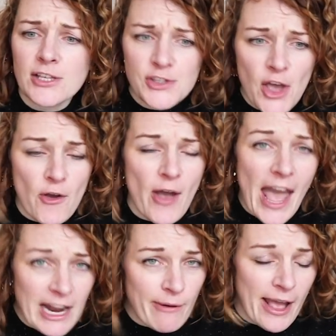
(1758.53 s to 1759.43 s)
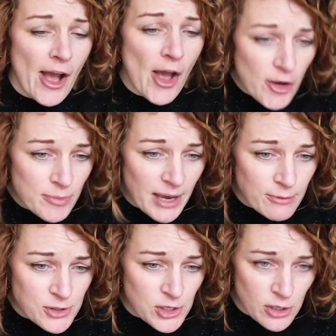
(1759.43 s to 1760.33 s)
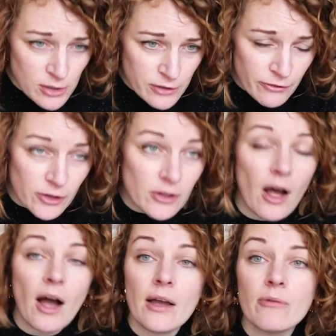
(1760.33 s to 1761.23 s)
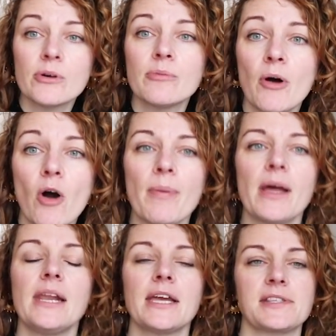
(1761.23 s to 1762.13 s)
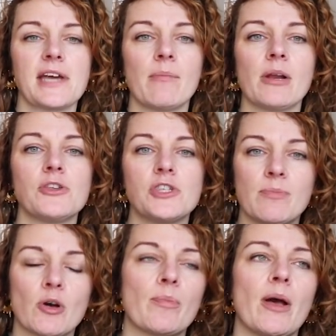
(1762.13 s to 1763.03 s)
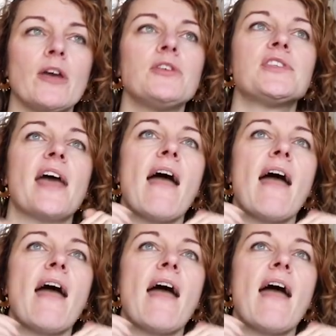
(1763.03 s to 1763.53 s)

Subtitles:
So anyway, I hope that was useful. I will pop a link down below to the blog post.